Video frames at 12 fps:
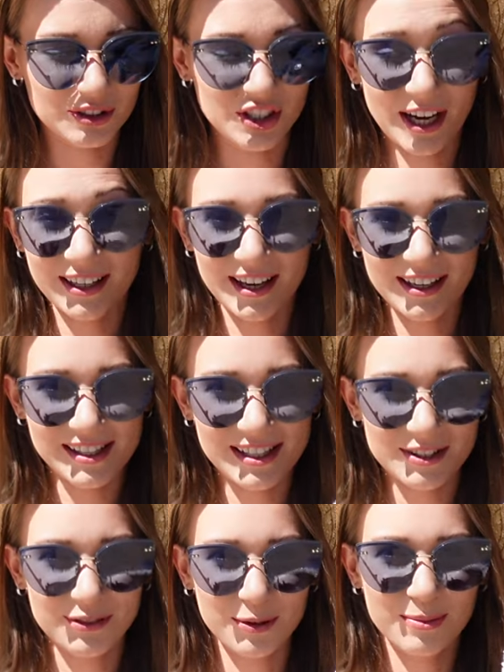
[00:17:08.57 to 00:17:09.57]
jacket
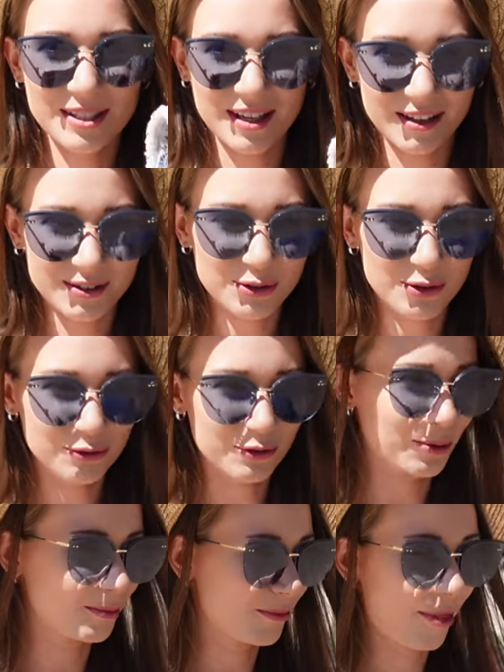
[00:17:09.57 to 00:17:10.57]
is from Sandro
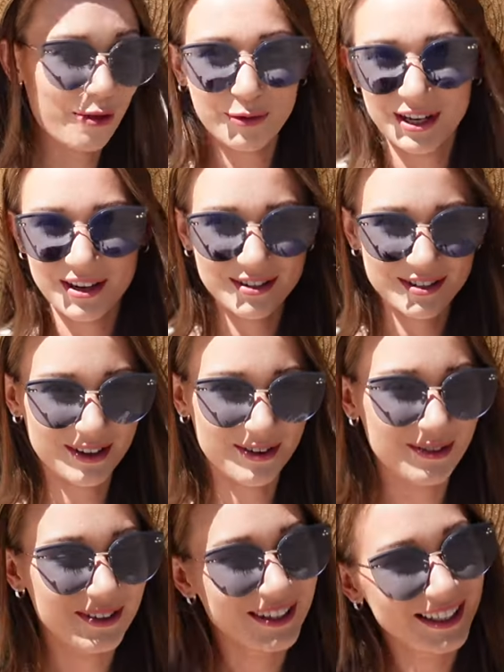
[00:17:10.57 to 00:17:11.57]
from three years ago.
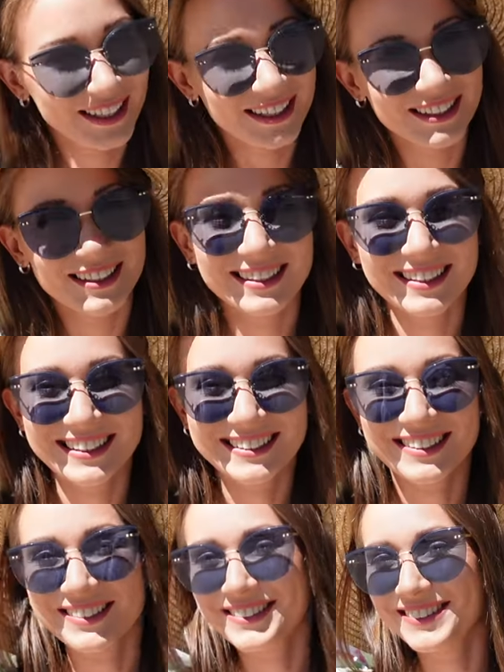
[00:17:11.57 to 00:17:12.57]

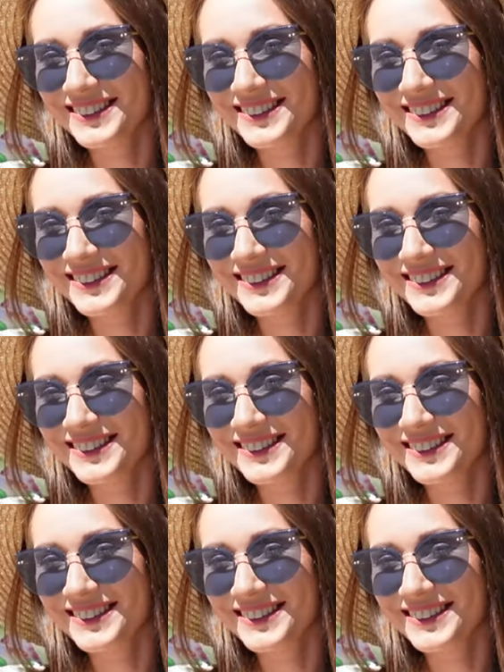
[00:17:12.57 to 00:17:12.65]
Let's go.